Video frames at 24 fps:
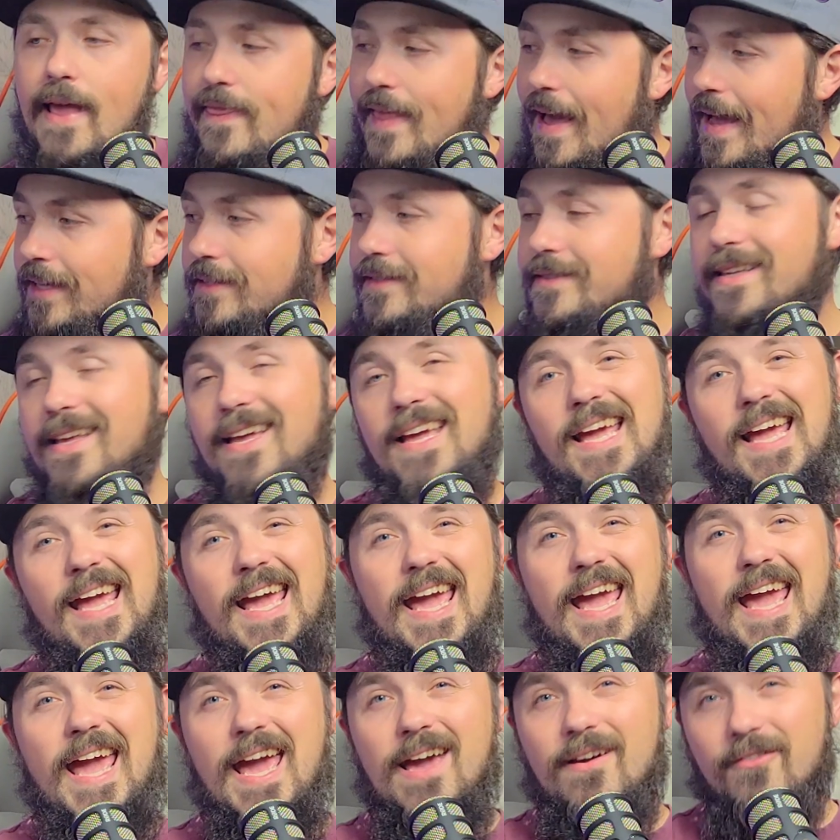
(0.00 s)
that's
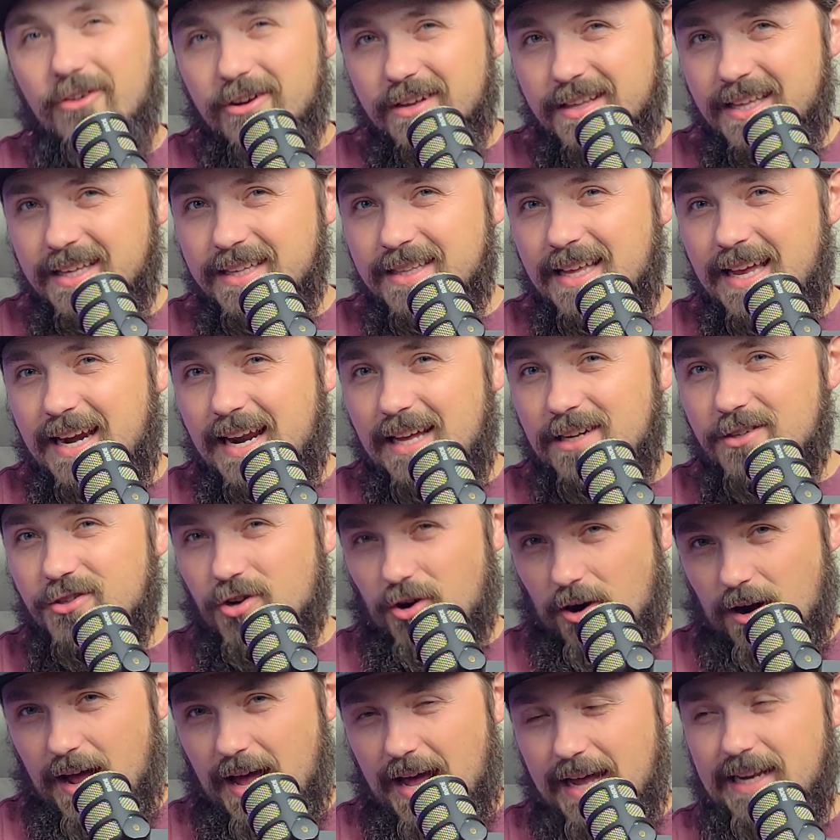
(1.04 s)
everything that I
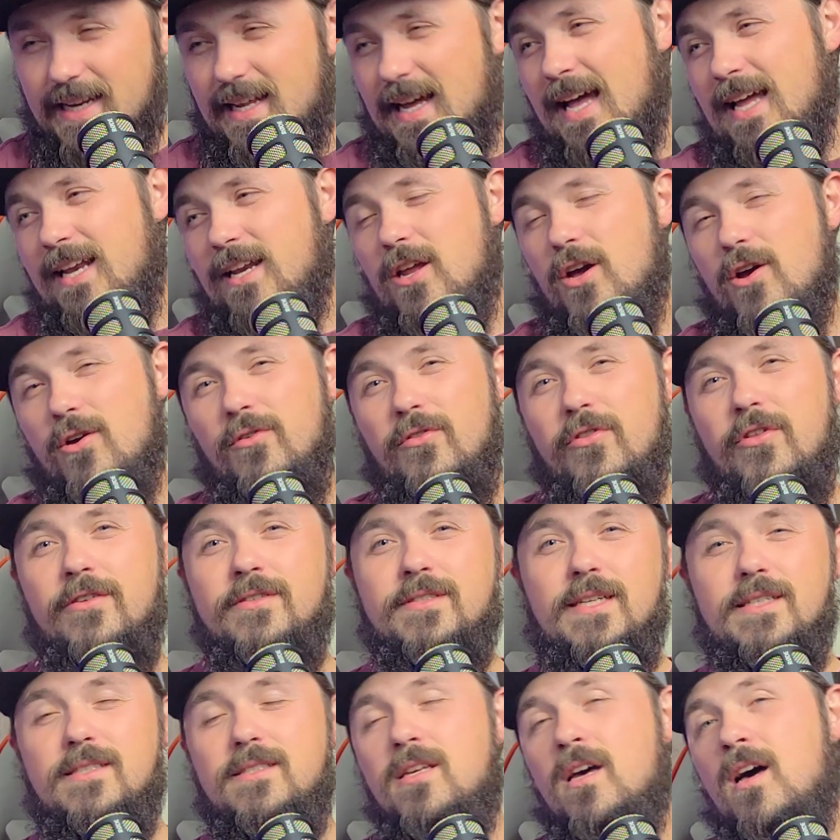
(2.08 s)
tried. I know there's
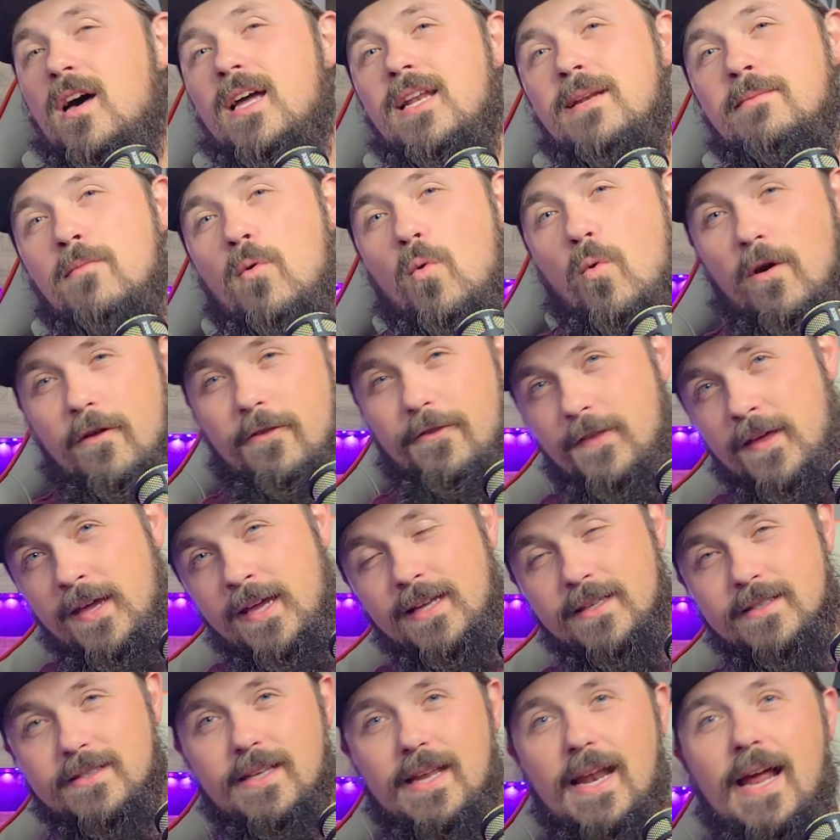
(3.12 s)
a ton more
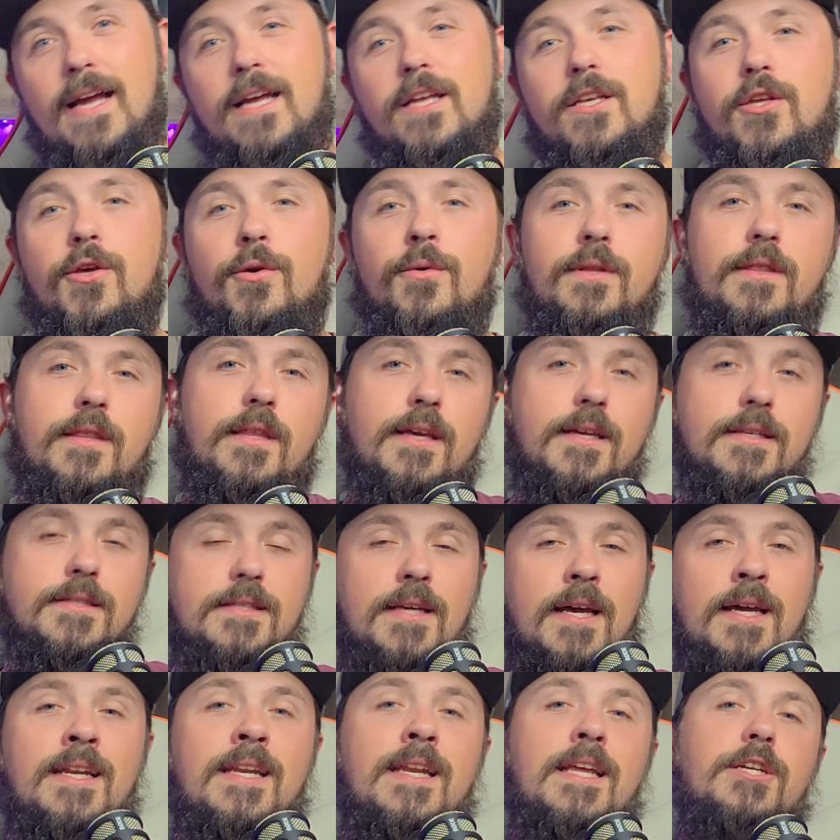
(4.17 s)
things that I could do with
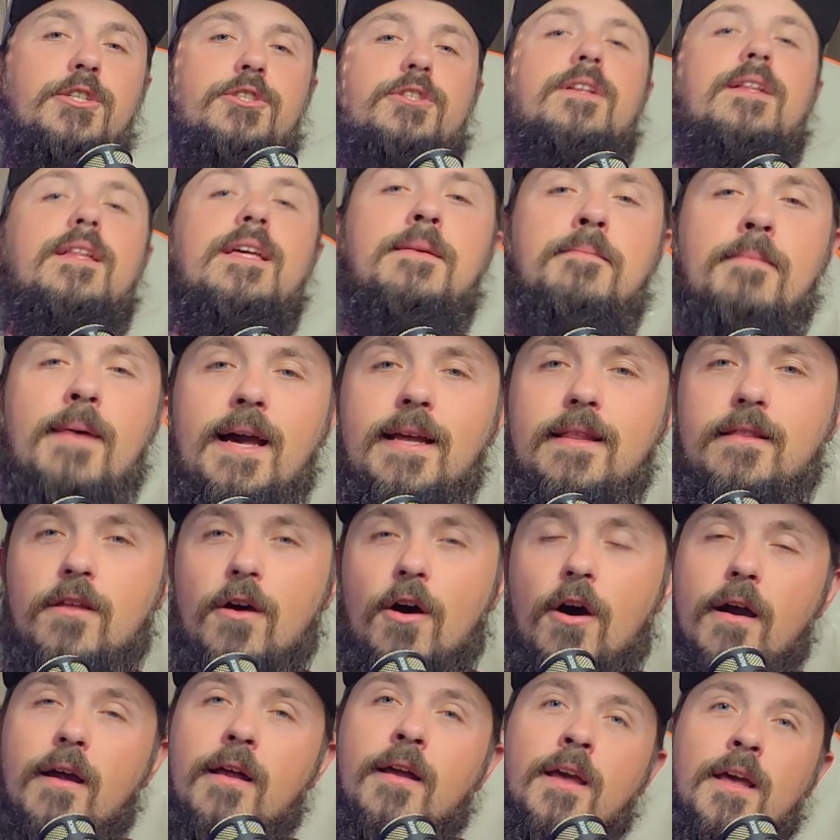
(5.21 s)
this. Initially, my
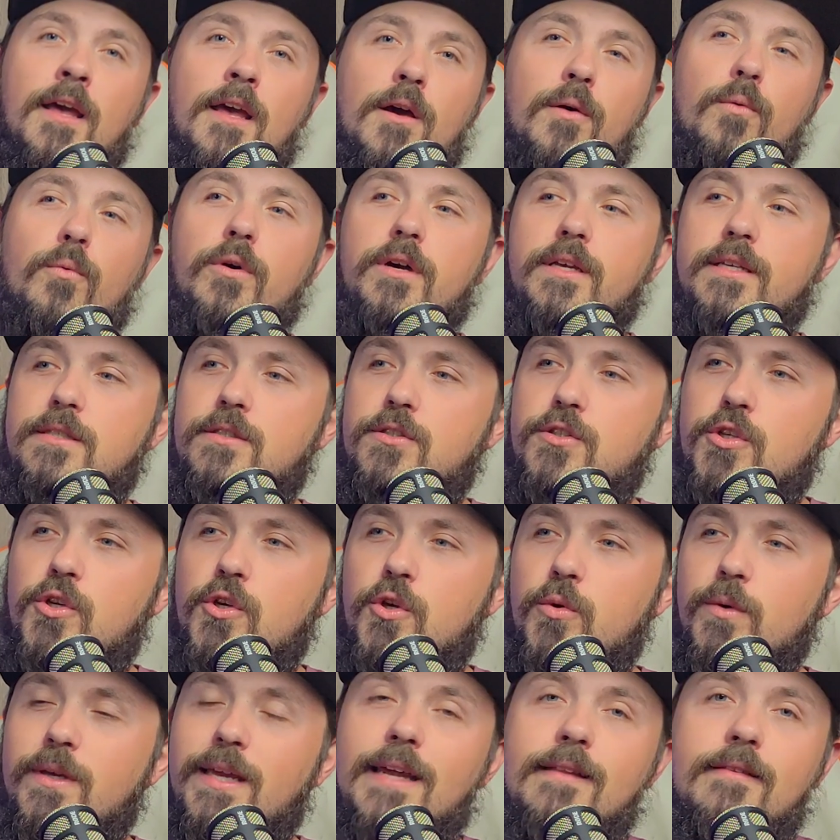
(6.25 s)
thought was
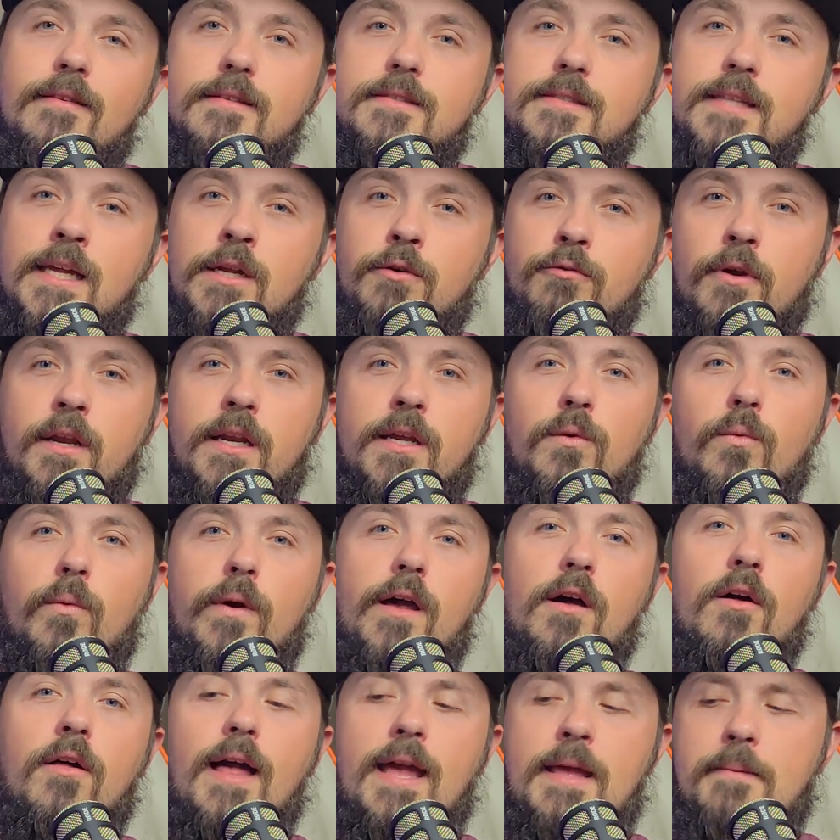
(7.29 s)
to get this thing running
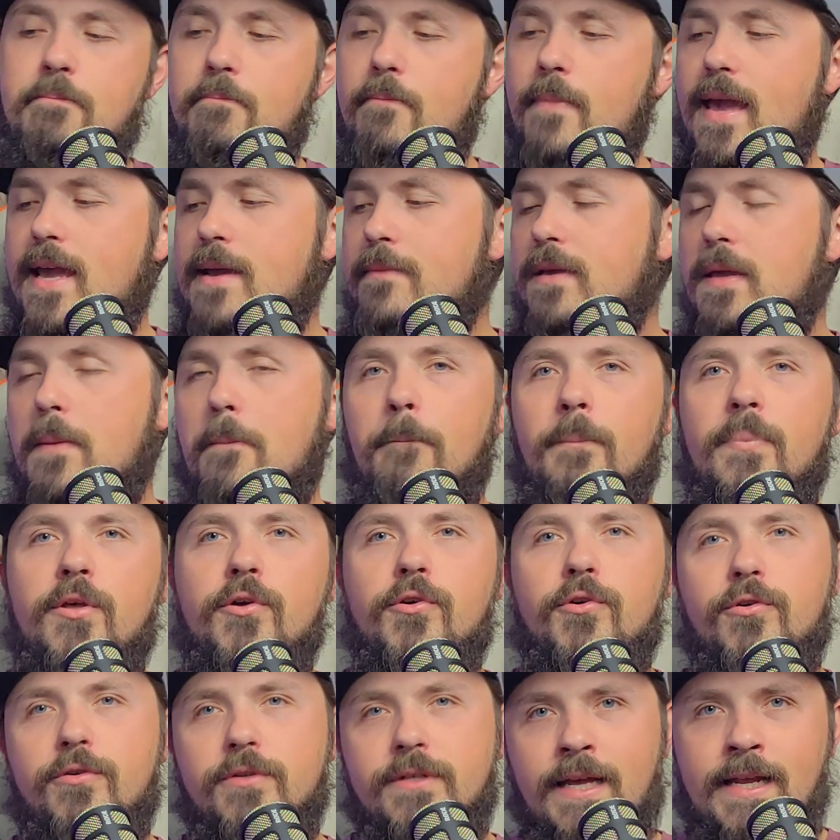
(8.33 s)
well and maybe
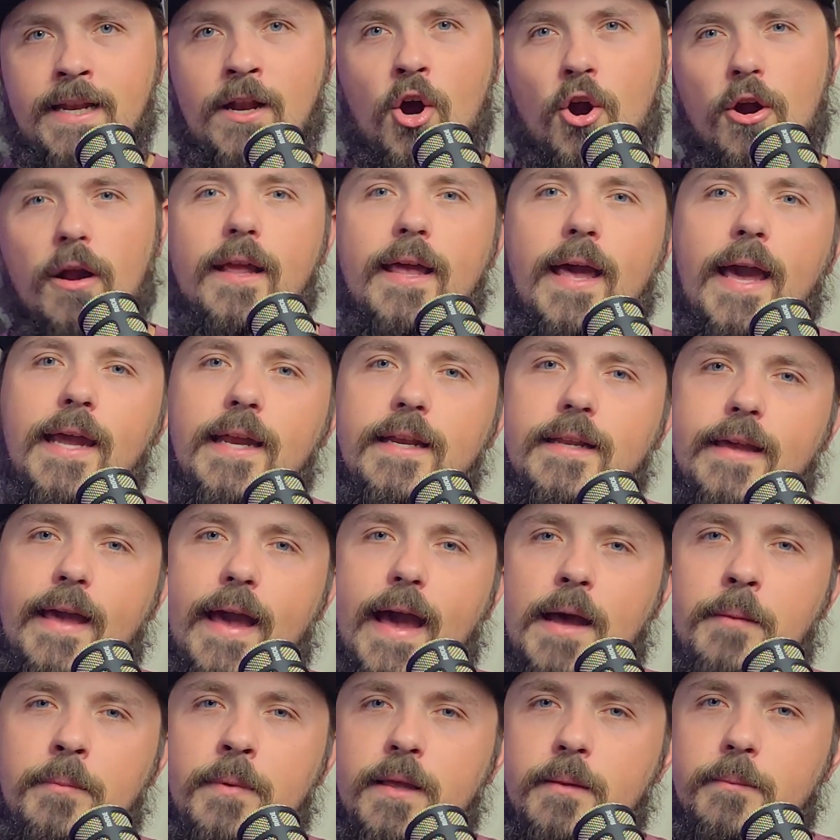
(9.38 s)
build an arcade
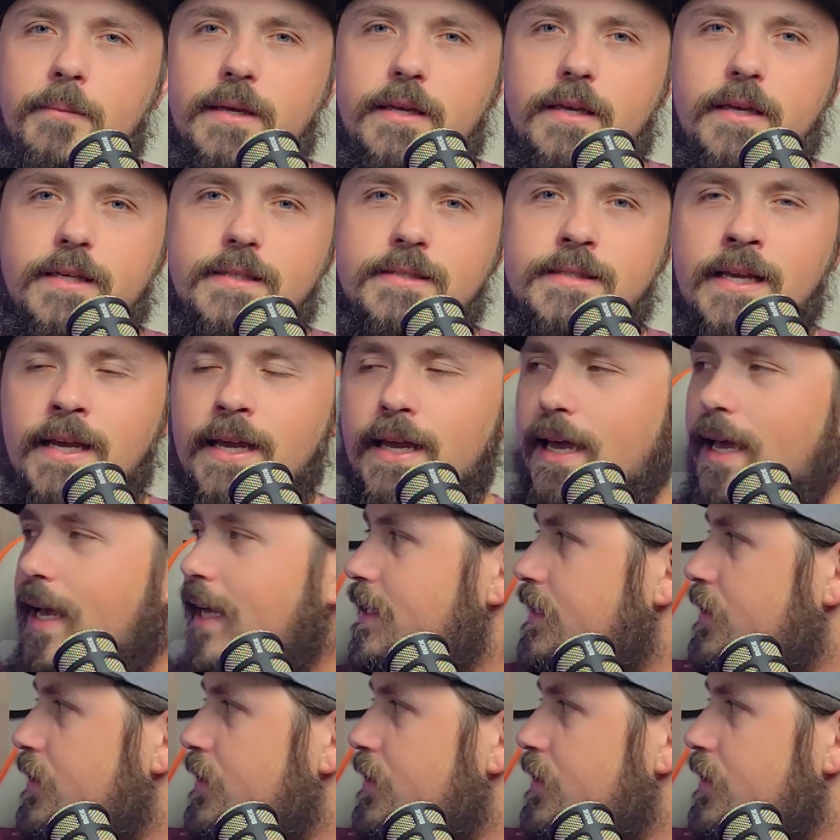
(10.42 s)
cabinet, because it's